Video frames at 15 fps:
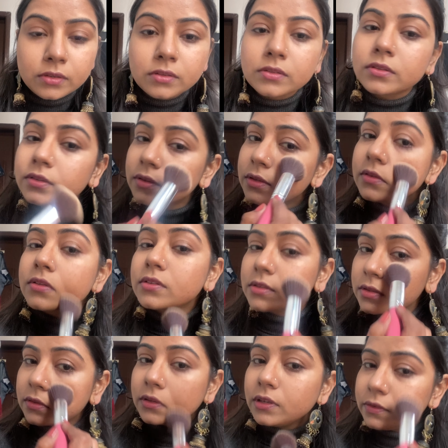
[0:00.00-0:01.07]
So
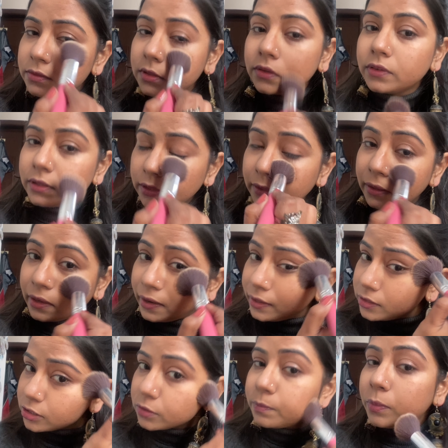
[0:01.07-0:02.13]
this gives a really
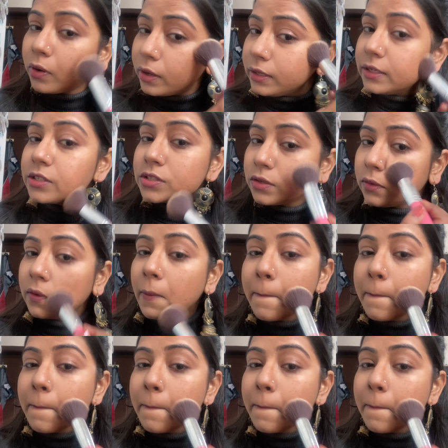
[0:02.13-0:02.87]
nice polished look